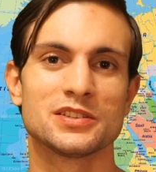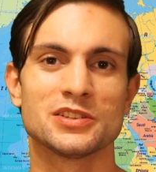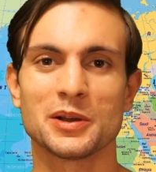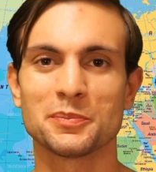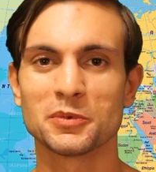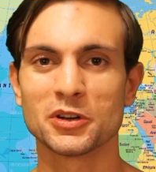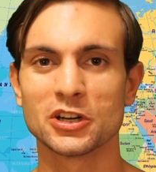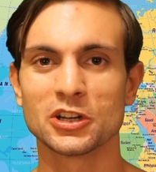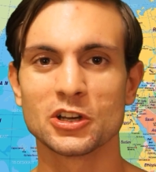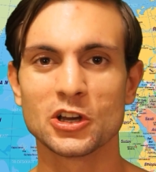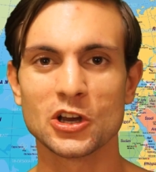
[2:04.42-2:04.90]
So I'm
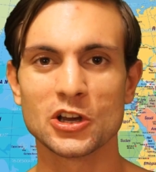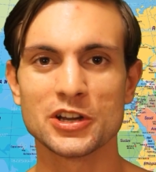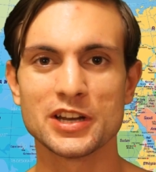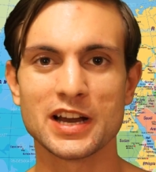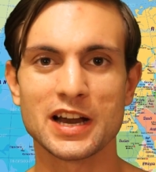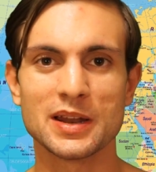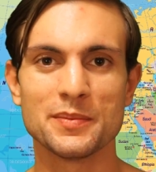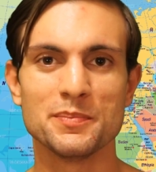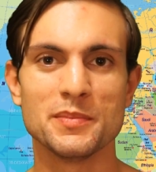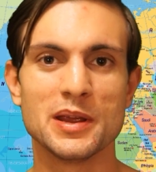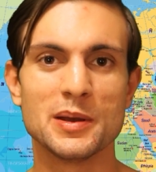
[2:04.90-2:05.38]
going to go
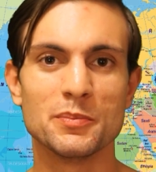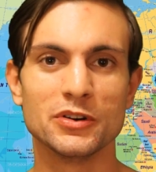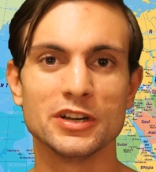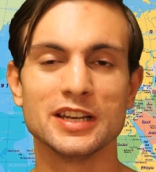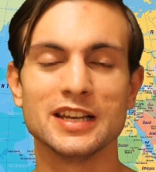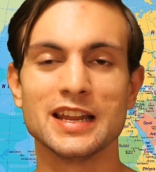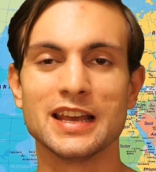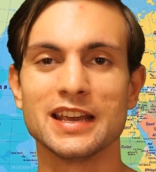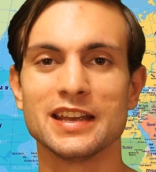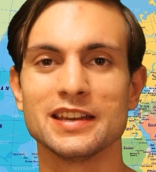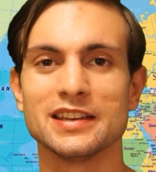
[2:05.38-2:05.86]
down memory
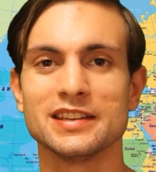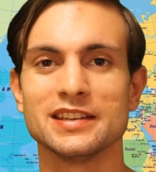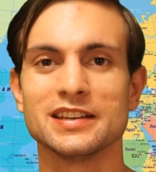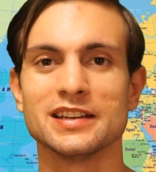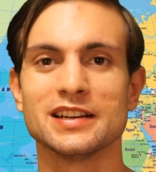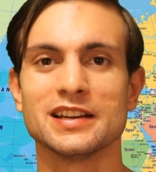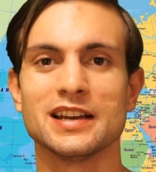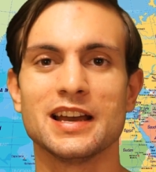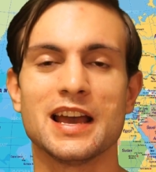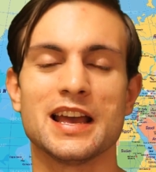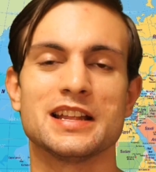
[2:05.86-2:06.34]
lane
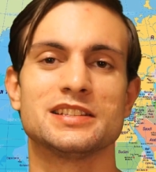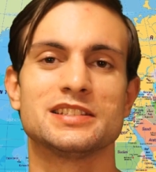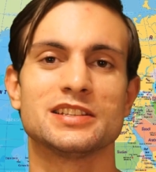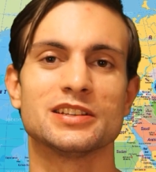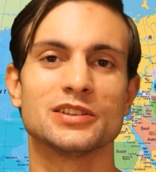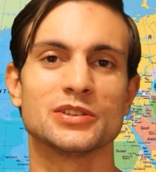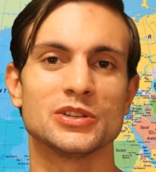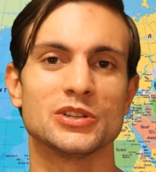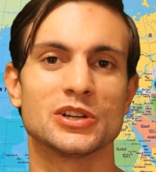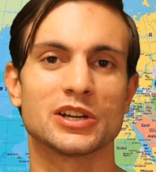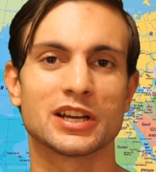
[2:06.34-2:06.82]
here and
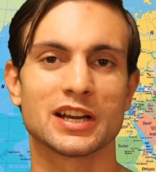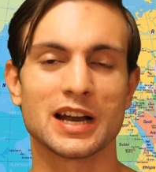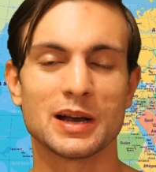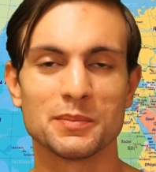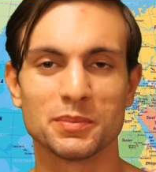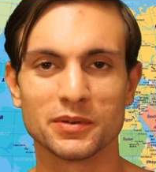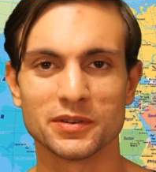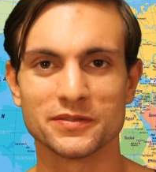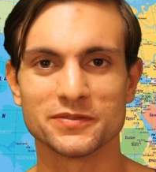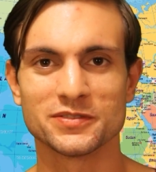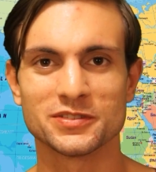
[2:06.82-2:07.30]
tell you a
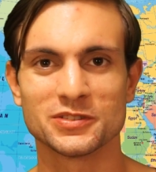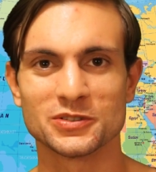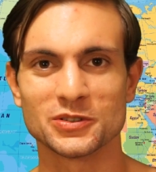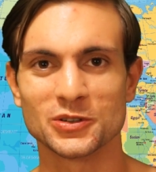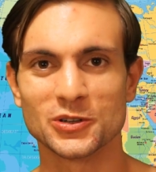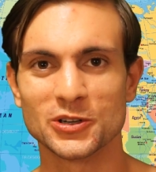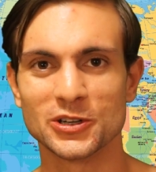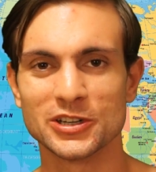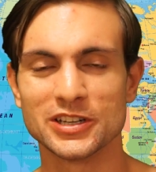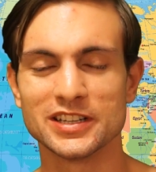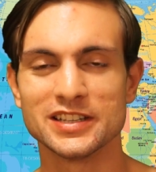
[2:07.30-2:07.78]
couple of
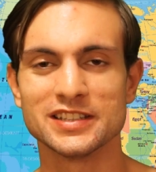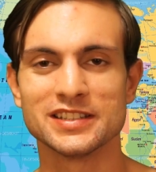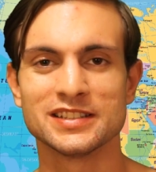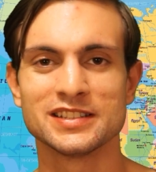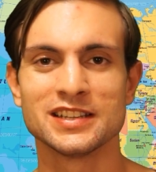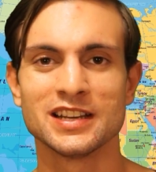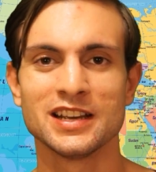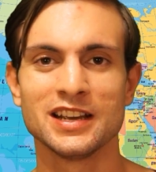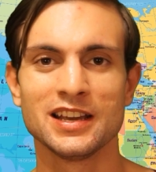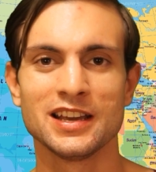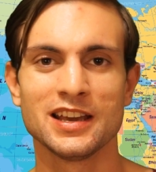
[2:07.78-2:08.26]

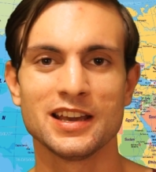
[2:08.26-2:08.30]
stories.